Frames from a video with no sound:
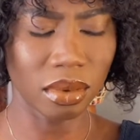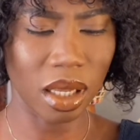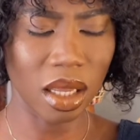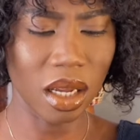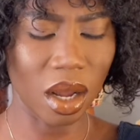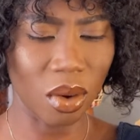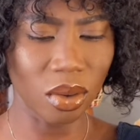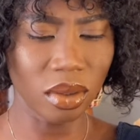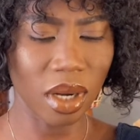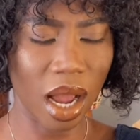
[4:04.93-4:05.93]
I
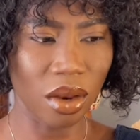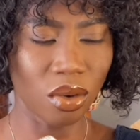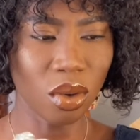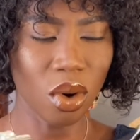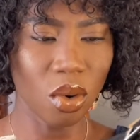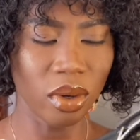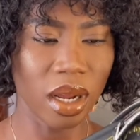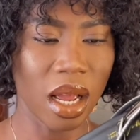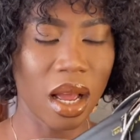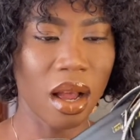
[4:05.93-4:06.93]
do
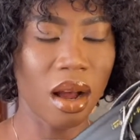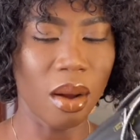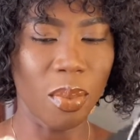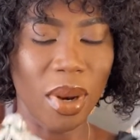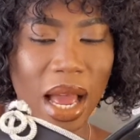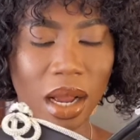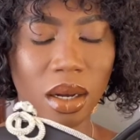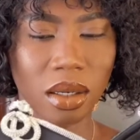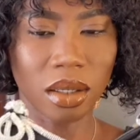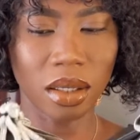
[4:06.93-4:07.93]
own a black,
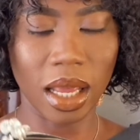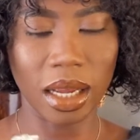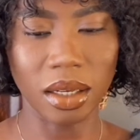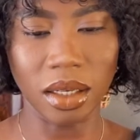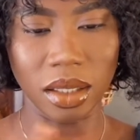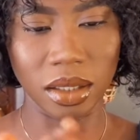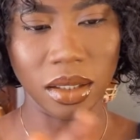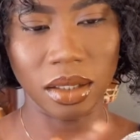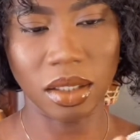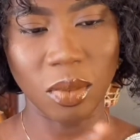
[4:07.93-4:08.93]
like a
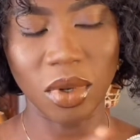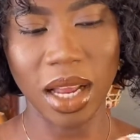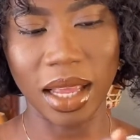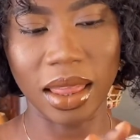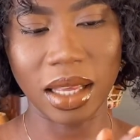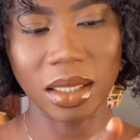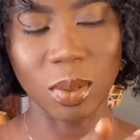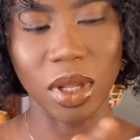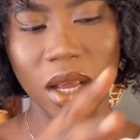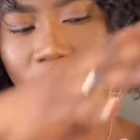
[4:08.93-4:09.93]
something like this,
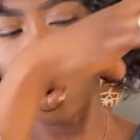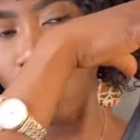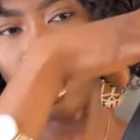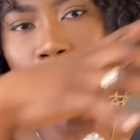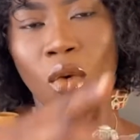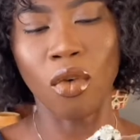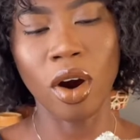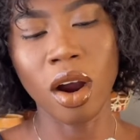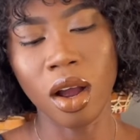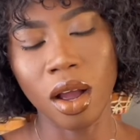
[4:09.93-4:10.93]
but then all
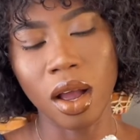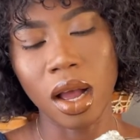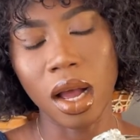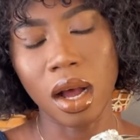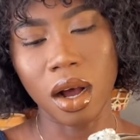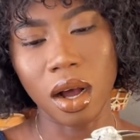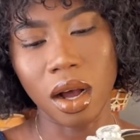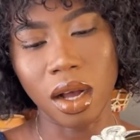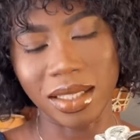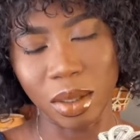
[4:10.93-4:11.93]
over
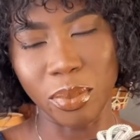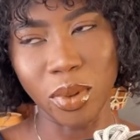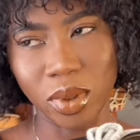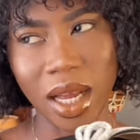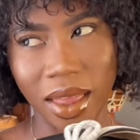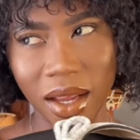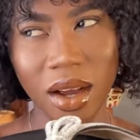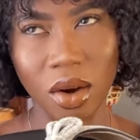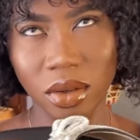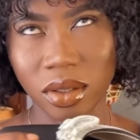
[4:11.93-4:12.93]
as a boot. I think
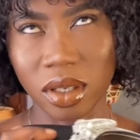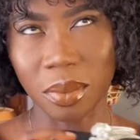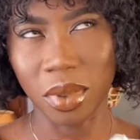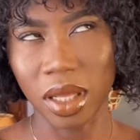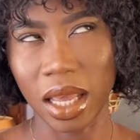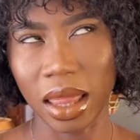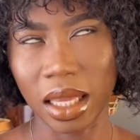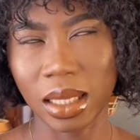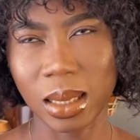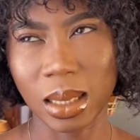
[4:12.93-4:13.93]
I own something like this.